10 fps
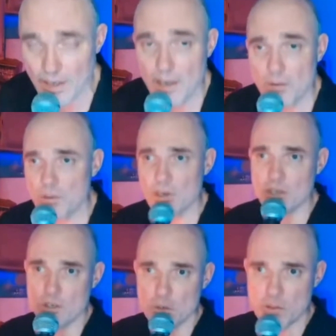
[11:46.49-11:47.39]
When there's
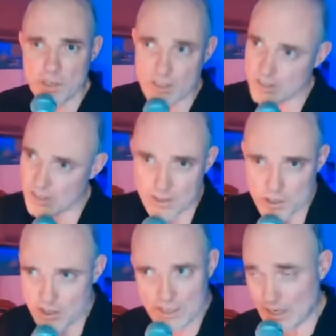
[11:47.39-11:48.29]
an upsilon there,
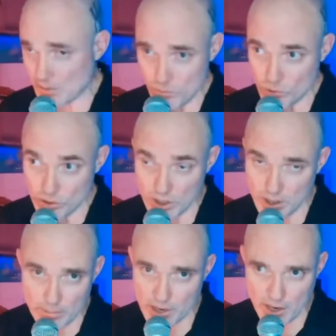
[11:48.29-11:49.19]
she's like, "Oh, come
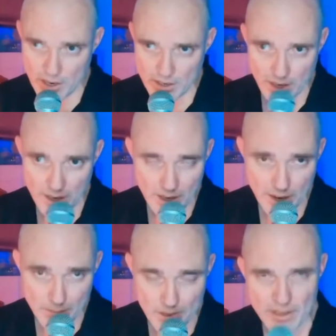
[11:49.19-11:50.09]
here,
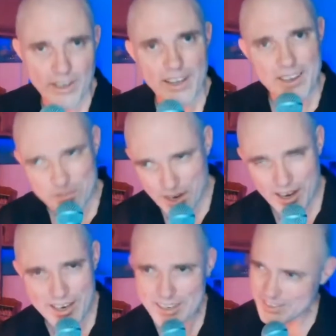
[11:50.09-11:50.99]
digamma,"
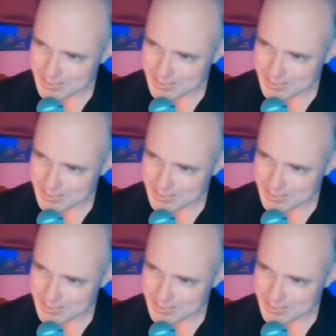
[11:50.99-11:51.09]
right?